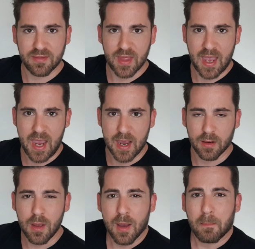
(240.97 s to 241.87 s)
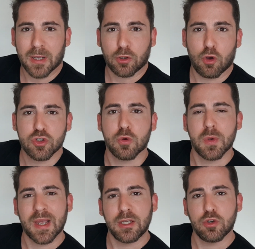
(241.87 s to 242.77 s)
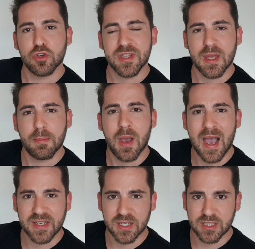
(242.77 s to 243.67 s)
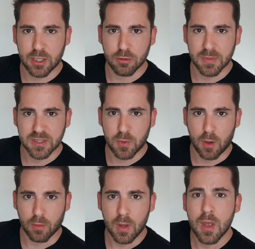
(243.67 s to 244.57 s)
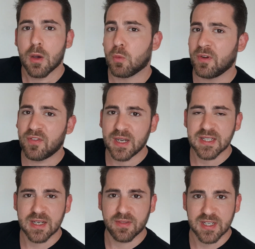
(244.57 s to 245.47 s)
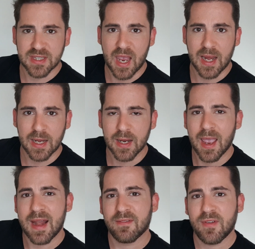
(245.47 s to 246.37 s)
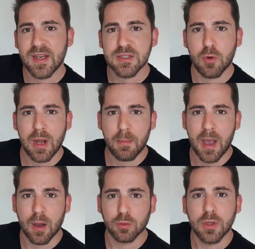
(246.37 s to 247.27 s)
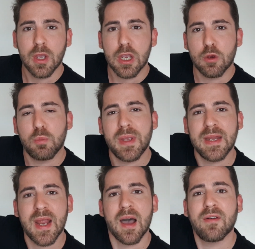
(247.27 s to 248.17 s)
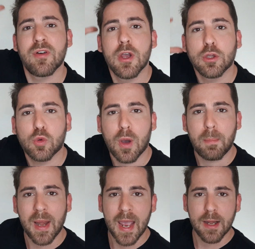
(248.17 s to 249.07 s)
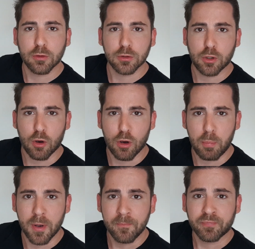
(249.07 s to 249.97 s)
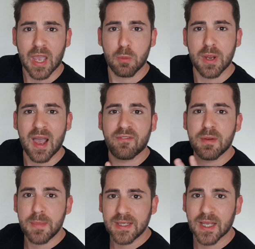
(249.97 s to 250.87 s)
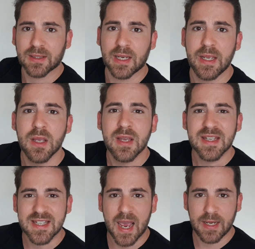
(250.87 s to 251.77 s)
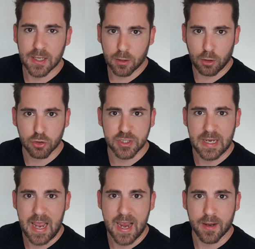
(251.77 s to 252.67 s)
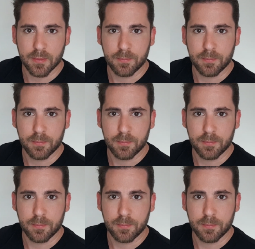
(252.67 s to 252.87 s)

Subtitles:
the hair, but also we can use them as a serum as well. We're finishing the styling and a very small amount, it will be enough to apply it on top and we have immediately shiny and glossy hair.